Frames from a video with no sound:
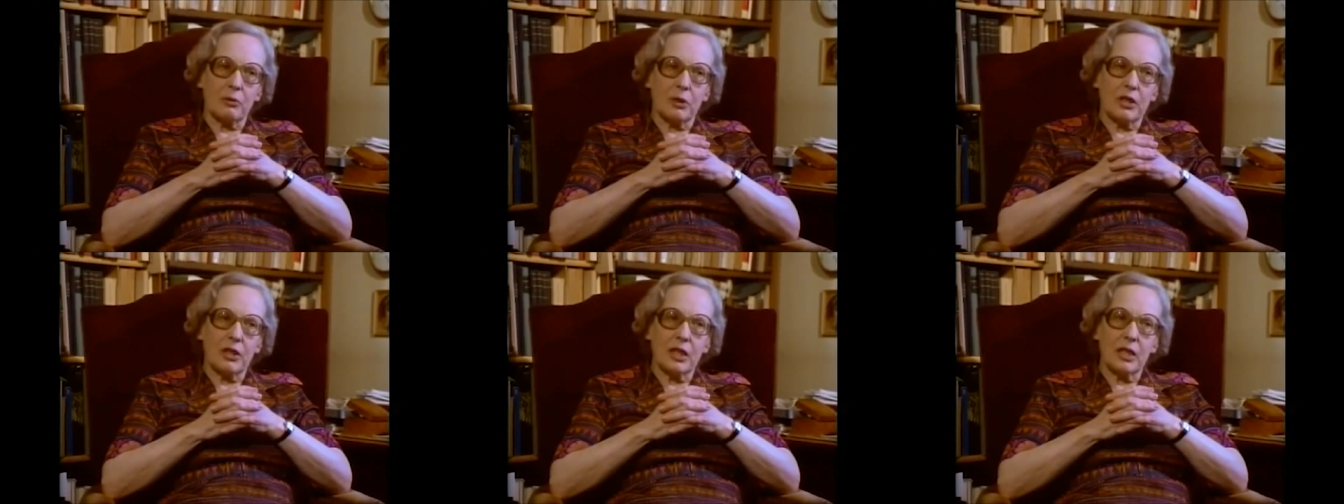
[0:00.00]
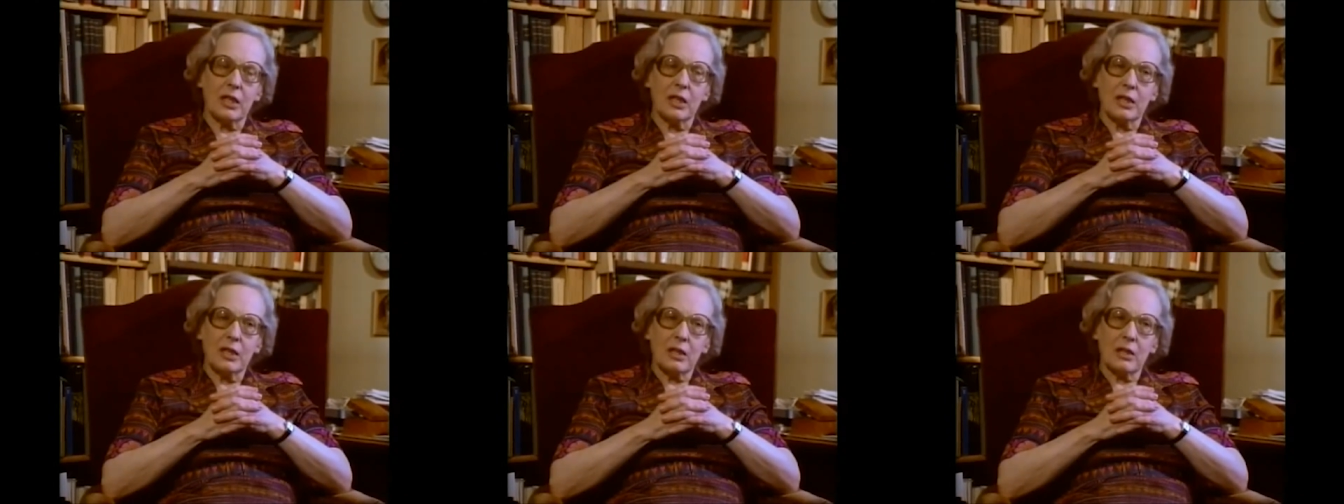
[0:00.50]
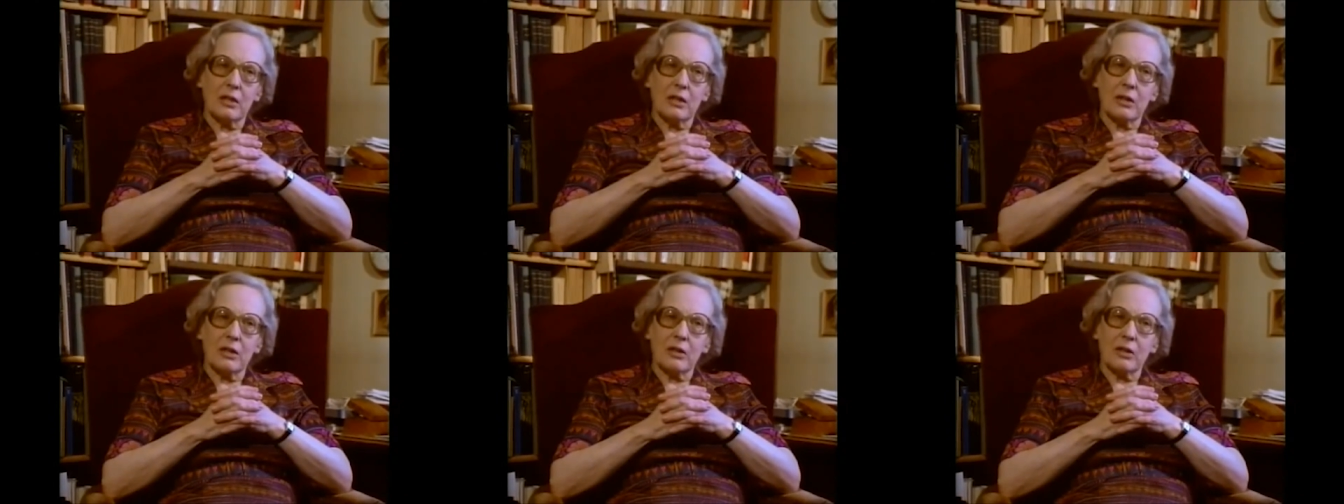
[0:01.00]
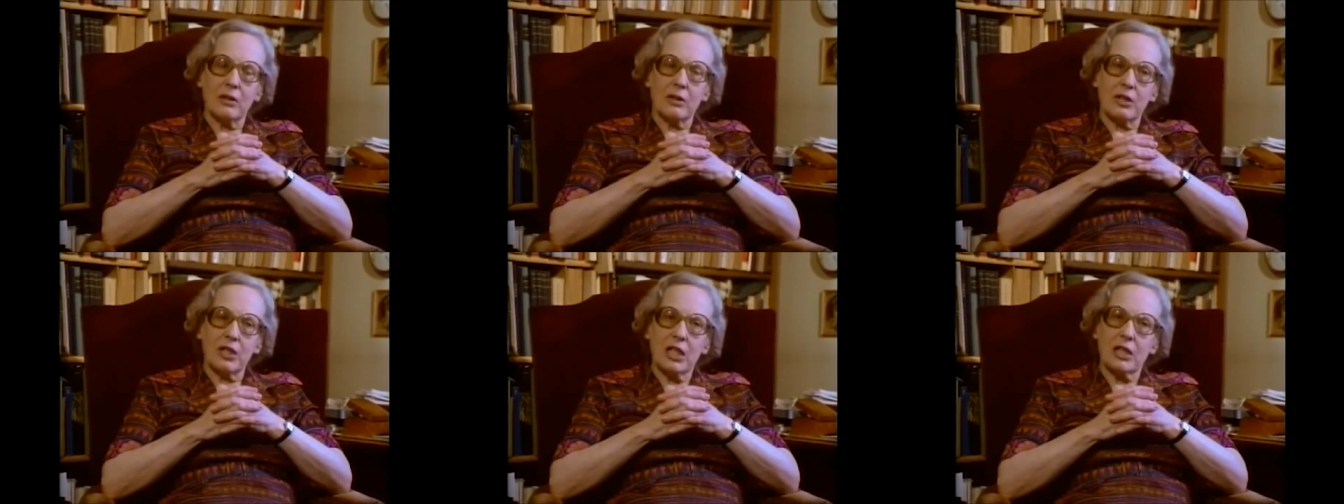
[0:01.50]
with the uh,
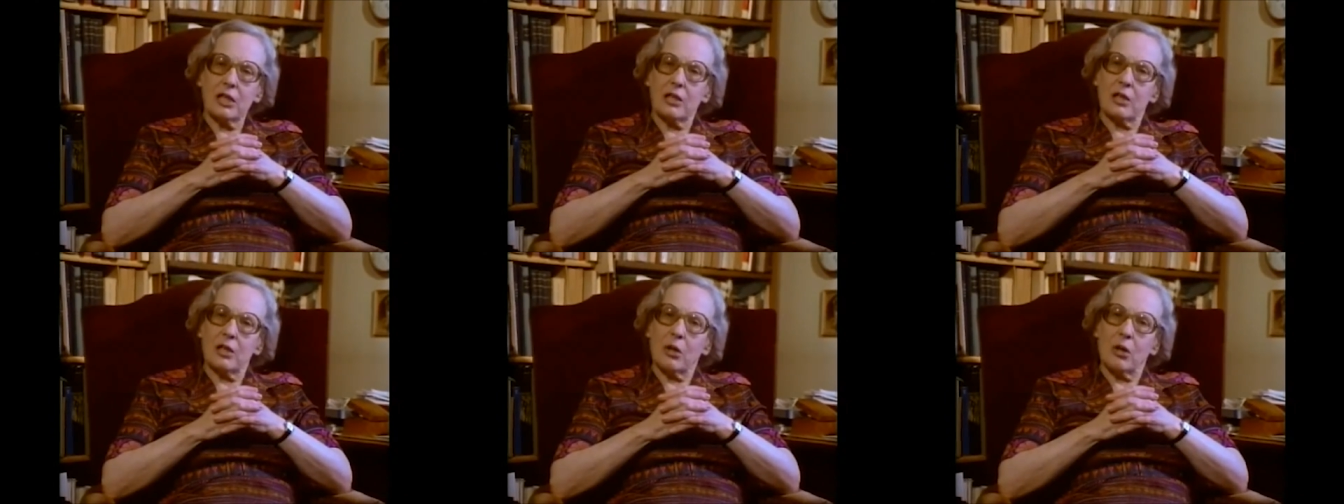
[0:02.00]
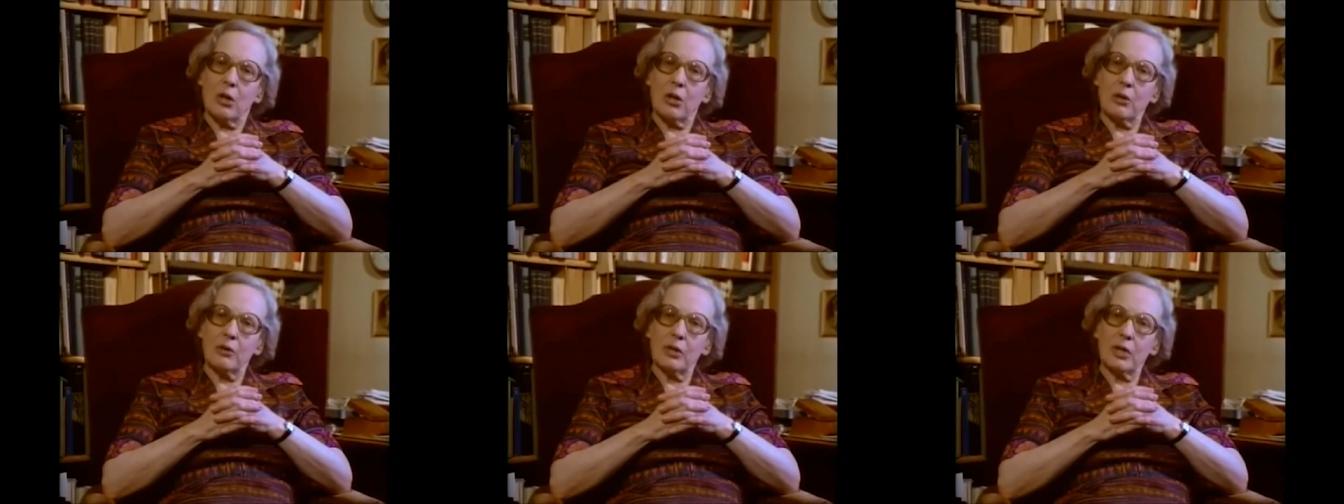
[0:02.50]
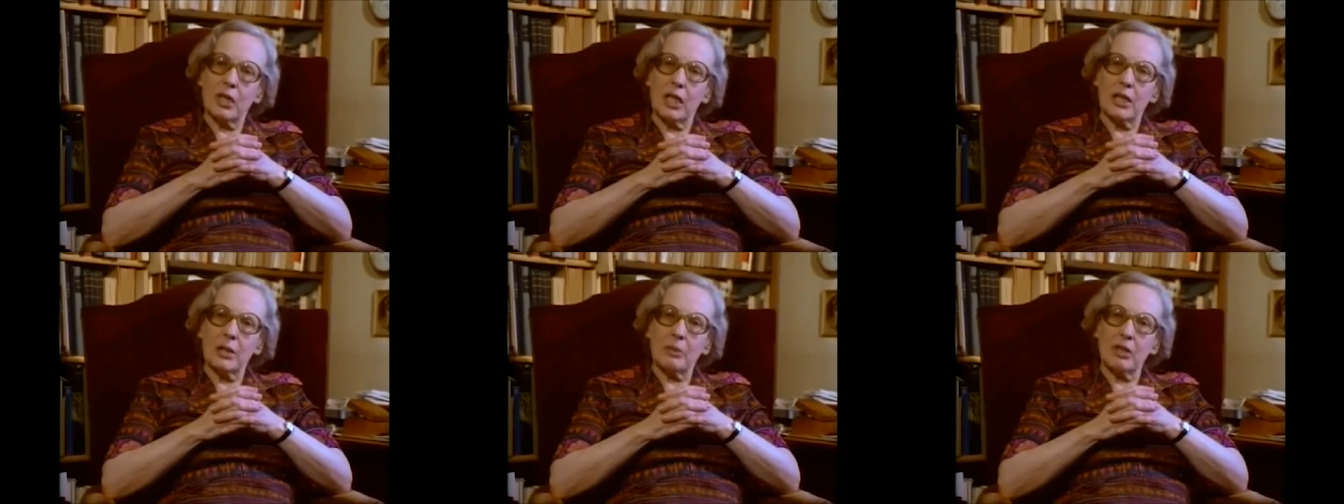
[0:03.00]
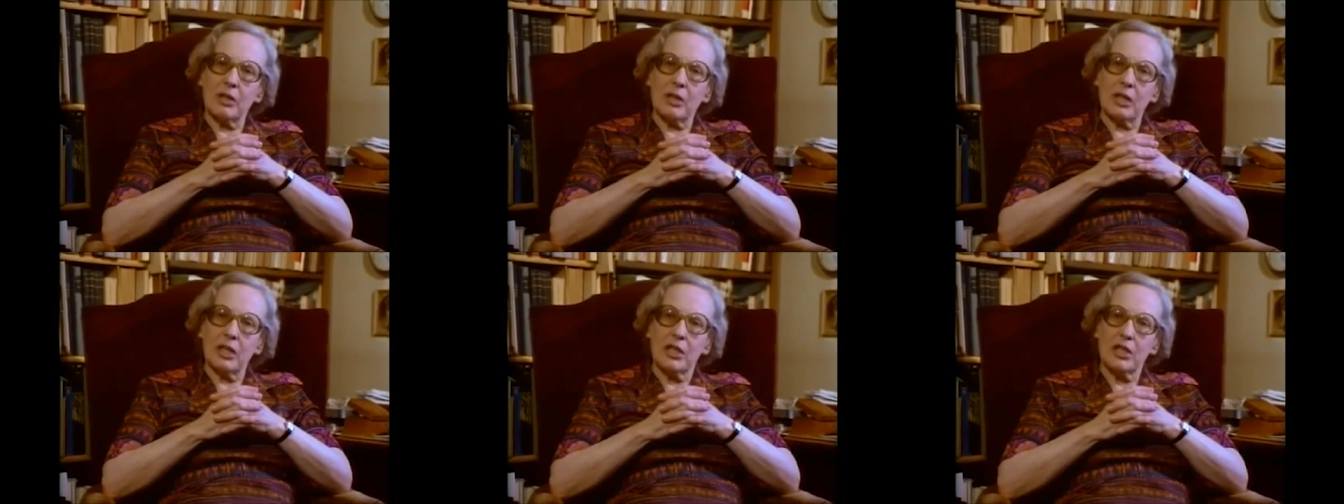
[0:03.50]
secret law of the tribe and the
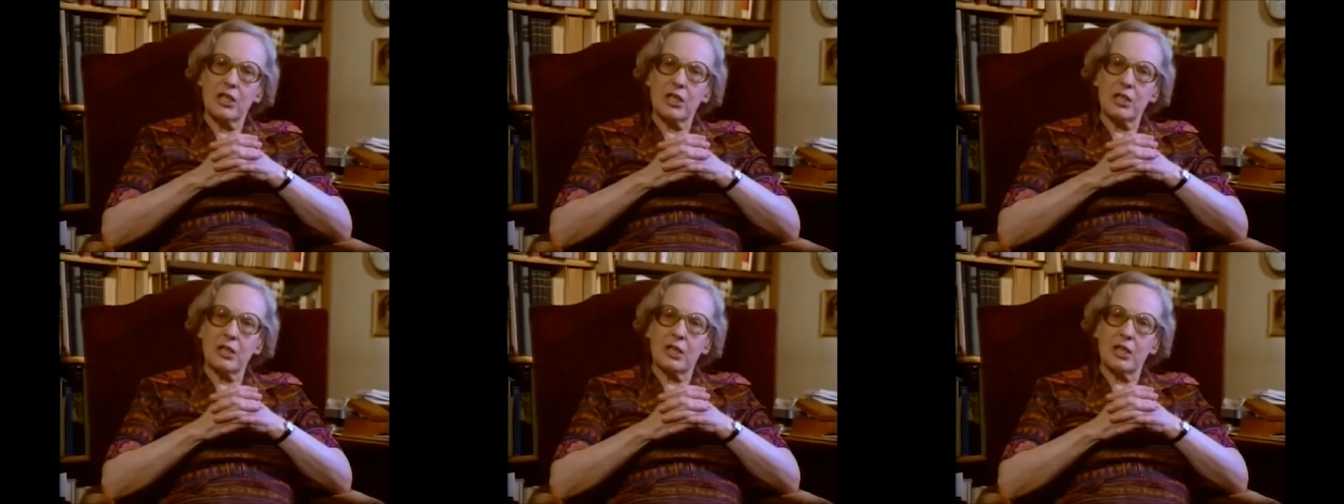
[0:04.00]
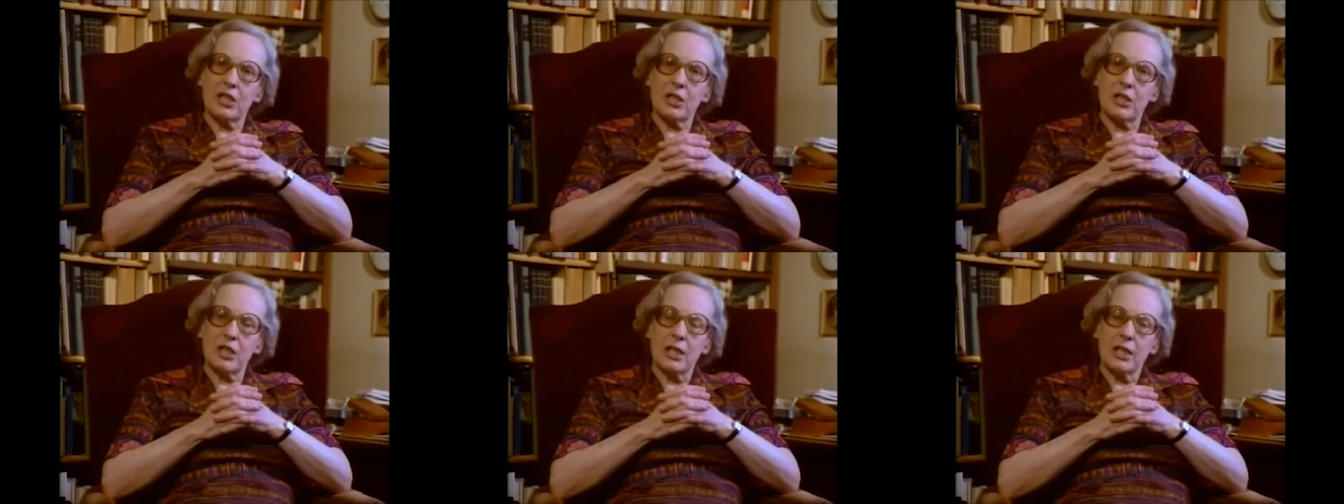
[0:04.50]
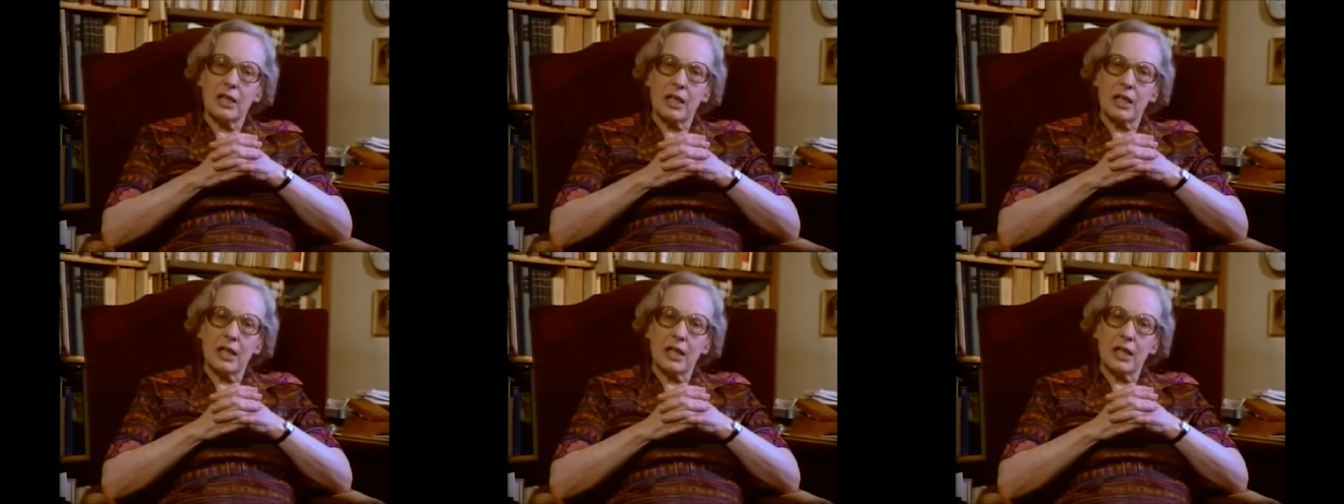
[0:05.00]
religious traditions.